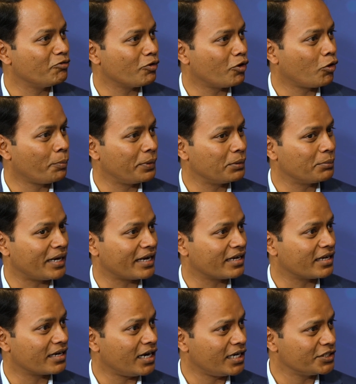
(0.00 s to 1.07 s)
open my
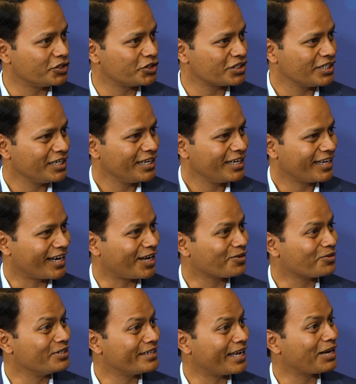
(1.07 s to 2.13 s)
garage and I
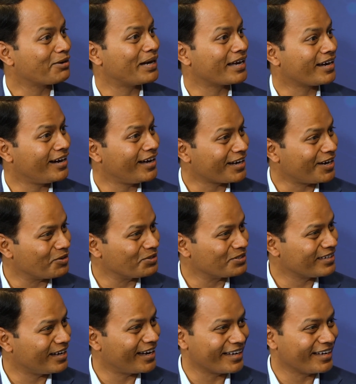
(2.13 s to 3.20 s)
couldn't take my car out.
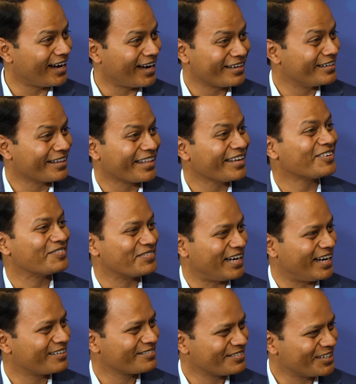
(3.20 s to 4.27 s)
I, I didn't think of
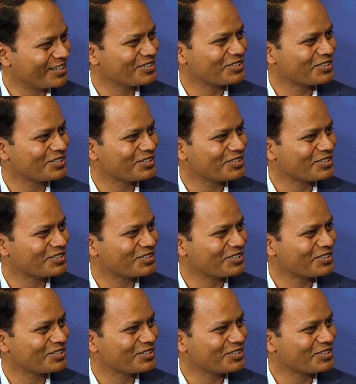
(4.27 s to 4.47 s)
that, right?